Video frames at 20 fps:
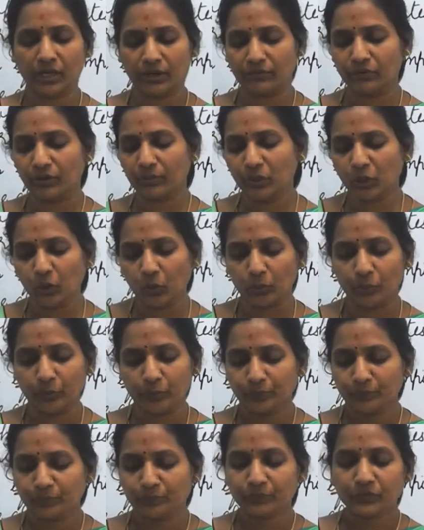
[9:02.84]
done from you,
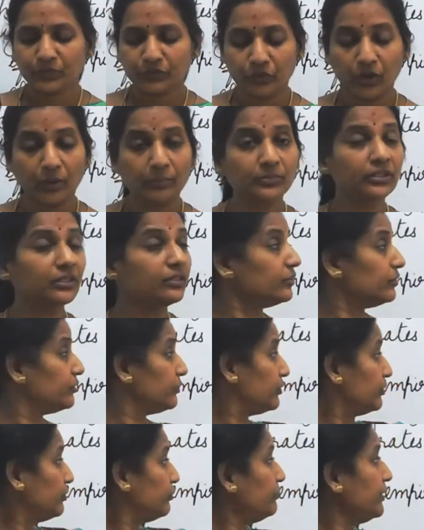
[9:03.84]
from the
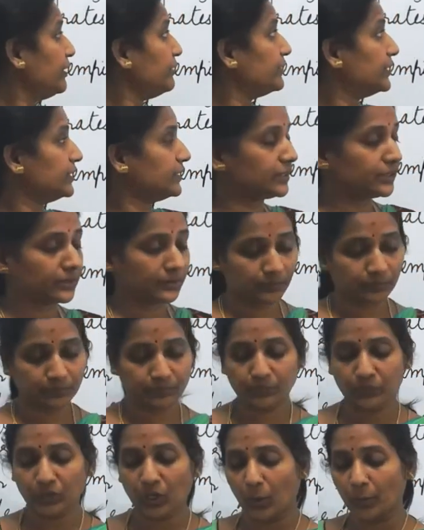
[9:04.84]
weavers.
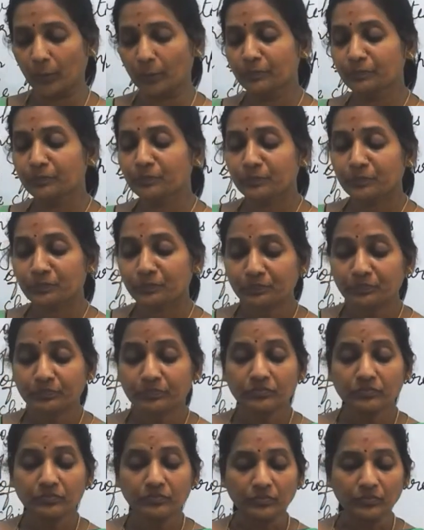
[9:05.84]
Now,
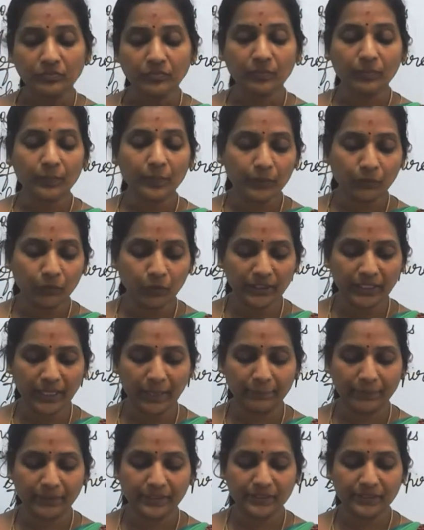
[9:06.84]
what
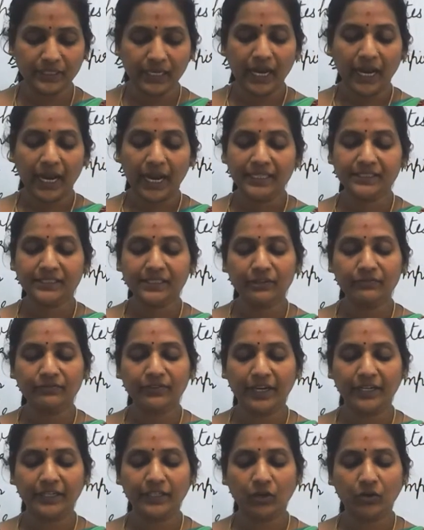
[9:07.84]
happens? I shall
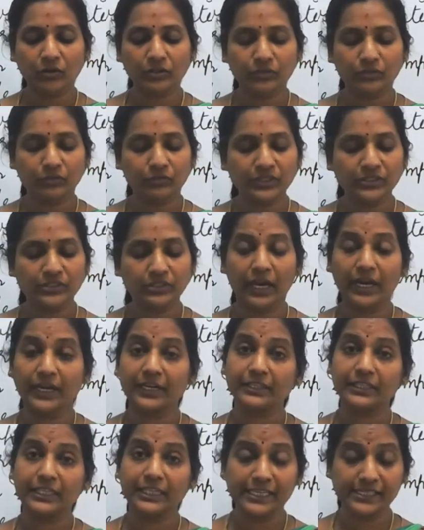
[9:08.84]
find out,
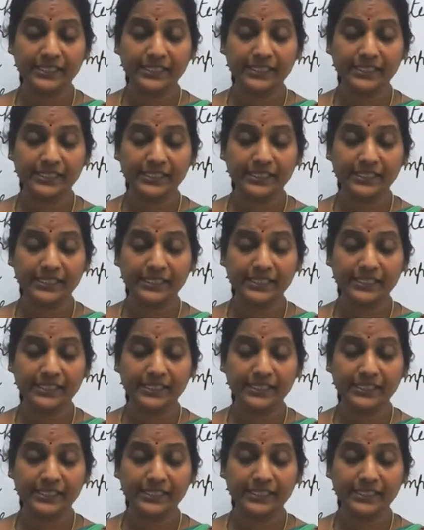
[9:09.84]
I